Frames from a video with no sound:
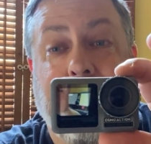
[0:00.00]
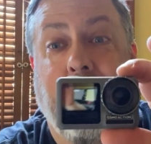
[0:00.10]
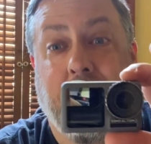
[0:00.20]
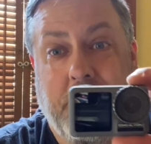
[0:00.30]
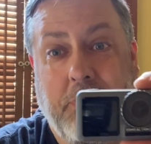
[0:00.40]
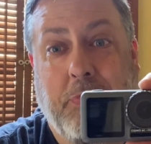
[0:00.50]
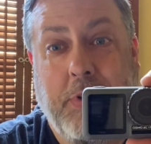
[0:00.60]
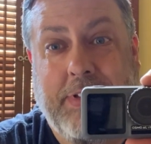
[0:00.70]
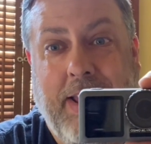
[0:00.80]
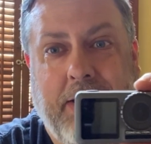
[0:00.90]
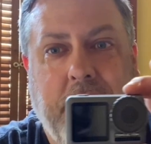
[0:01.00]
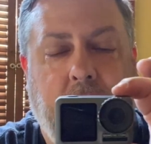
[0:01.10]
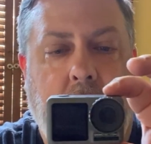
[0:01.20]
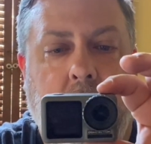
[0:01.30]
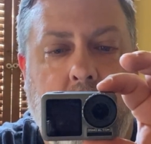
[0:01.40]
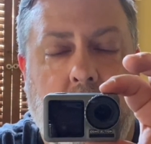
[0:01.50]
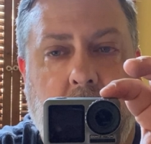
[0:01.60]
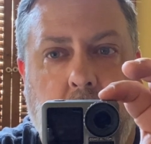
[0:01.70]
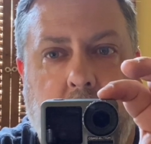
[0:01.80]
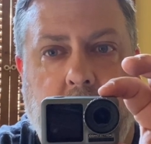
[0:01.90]
also voice activated,
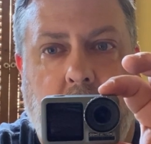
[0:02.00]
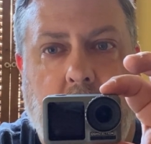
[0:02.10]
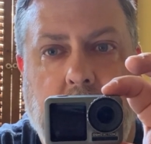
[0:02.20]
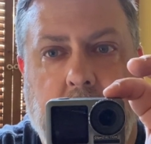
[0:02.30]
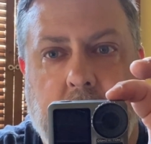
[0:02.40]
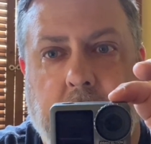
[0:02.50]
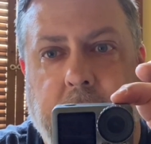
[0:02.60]
switch screens.